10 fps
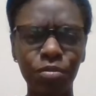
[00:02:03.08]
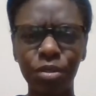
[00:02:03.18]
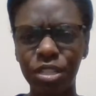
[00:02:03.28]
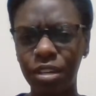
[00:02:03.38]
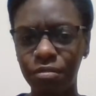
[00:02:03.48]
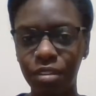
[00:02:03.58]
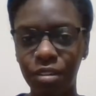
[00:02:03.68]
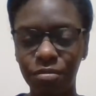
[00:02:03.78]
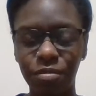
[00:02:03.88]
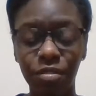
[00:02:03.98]
of which I've
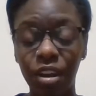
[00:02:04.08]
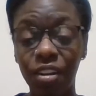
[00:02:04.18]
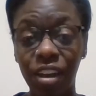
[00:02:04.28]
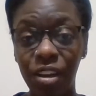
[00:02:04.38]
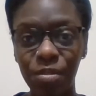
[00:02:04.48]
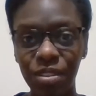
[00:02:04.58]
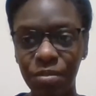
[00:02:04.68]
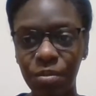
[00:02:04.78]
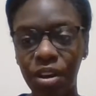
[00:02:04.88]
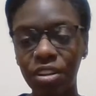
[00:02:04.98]
hung out with
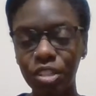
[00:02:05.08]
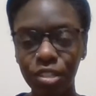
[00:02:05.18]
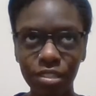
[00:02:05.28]
and watched.